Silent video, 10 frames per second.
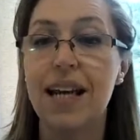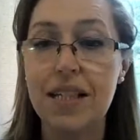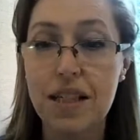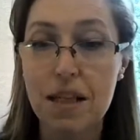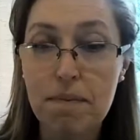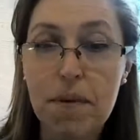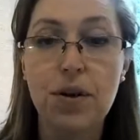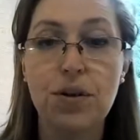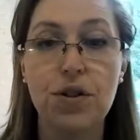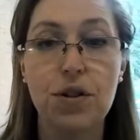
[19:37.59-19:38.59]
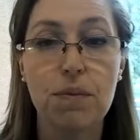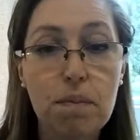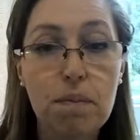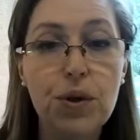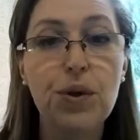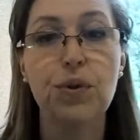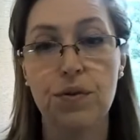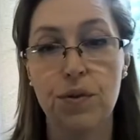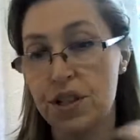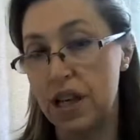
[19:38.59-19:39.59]
It's the most
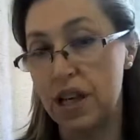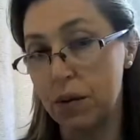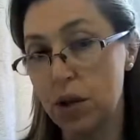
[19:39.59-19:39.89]
beautiful site.